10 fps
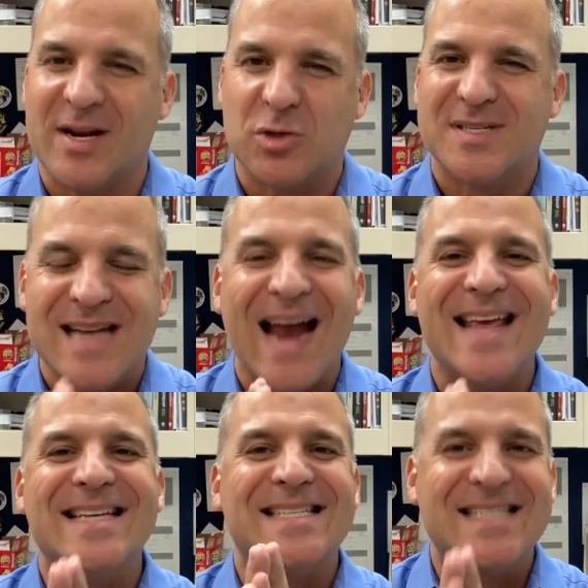So it's not
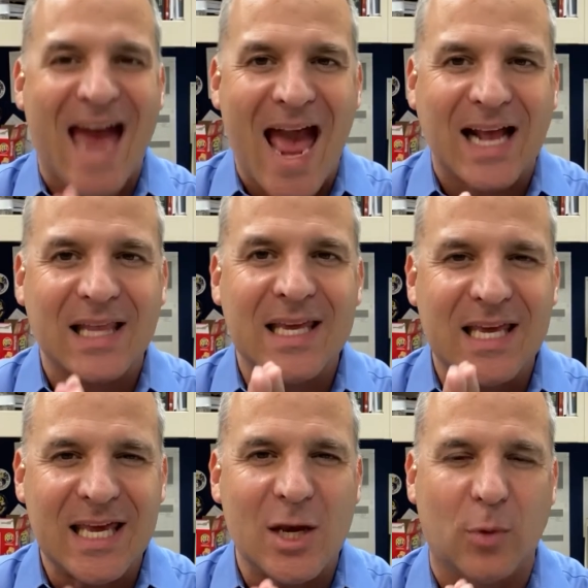exactly
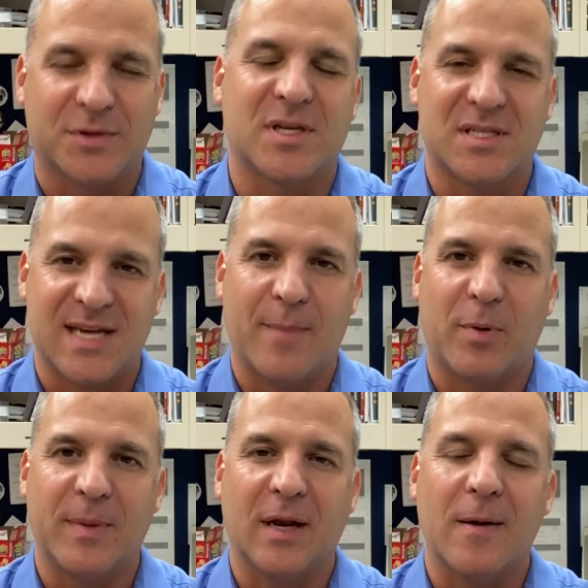equal to the sample
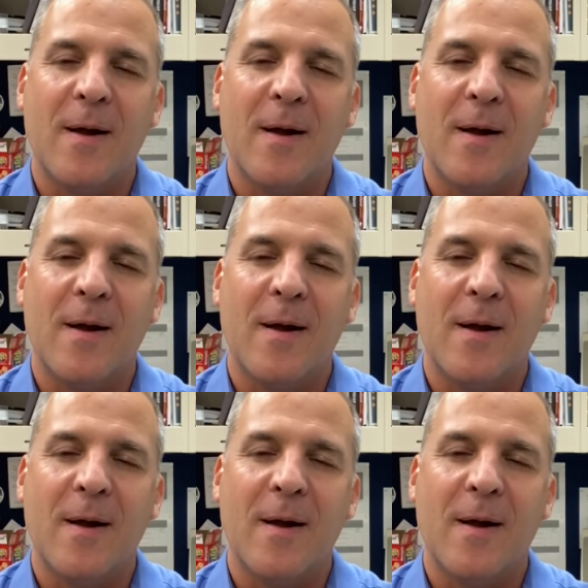mean.